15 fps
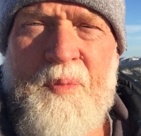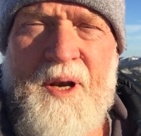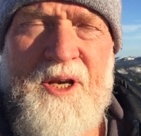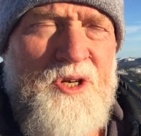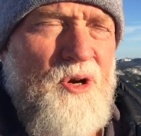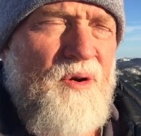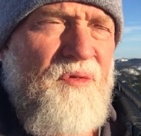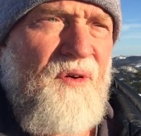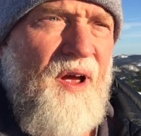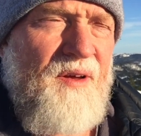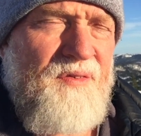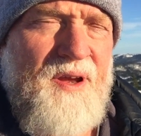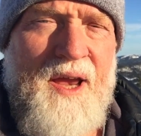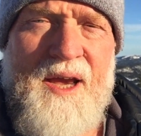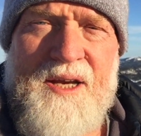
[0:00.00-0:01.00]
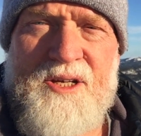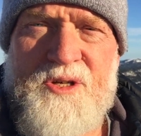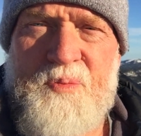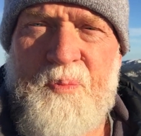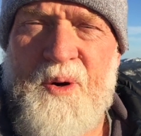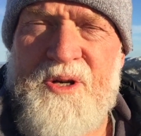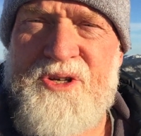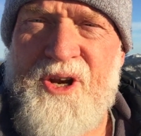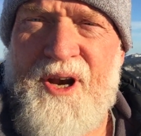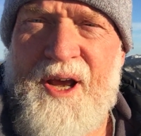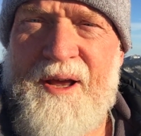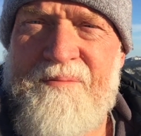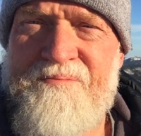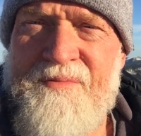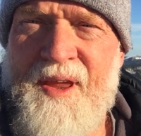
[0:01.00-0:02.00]
But he took five kings
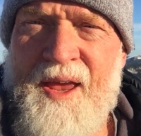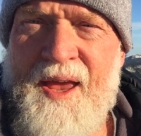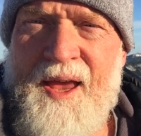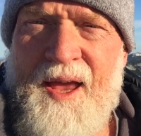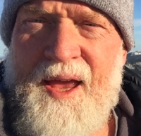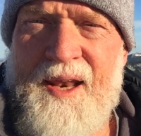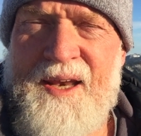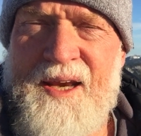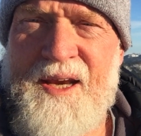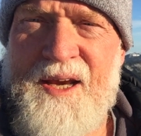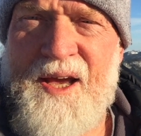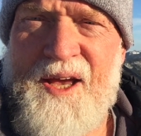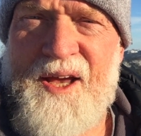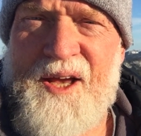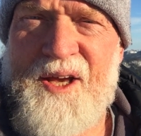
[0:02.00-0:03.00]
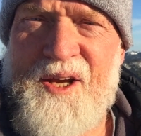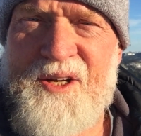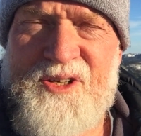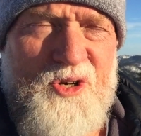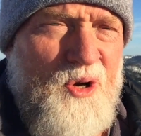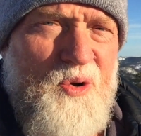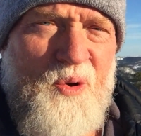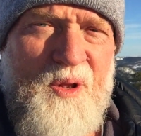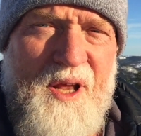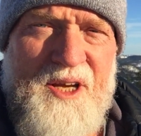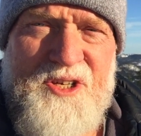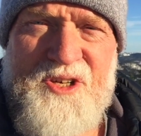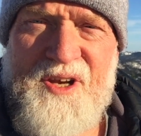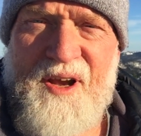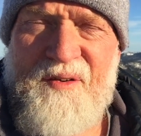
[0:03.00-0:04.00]
prisoner and he uh, took all
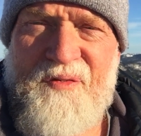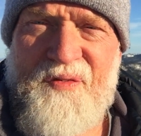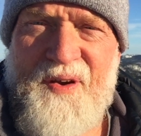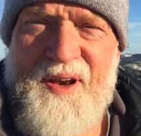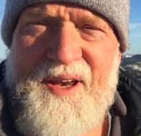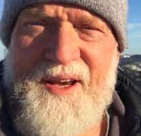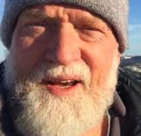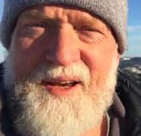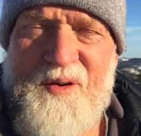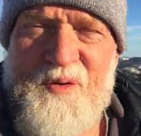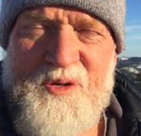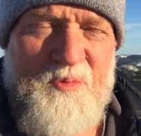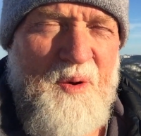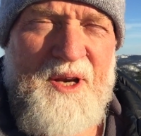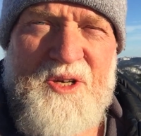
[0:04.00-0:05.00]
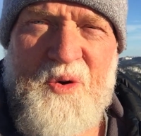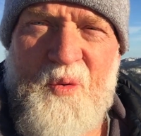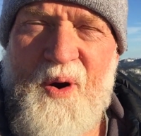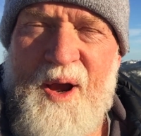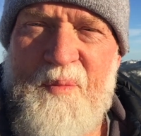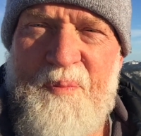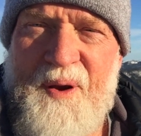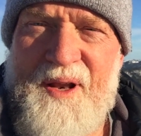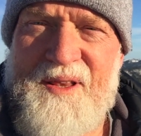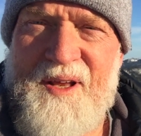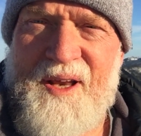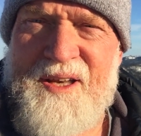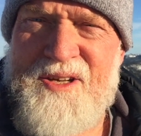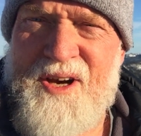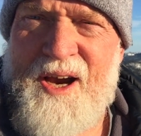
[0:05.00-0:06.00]
their stuff and he was meant to wipe out
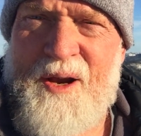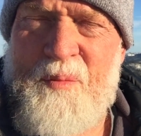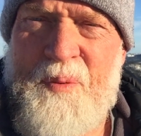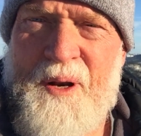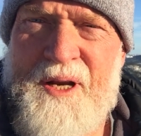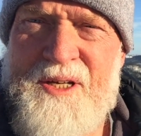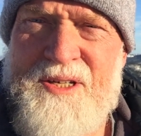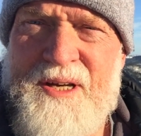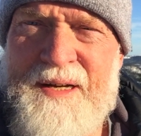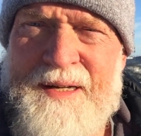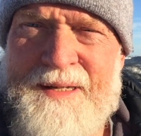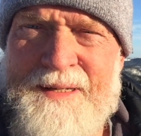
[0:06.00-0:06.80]
the entire place.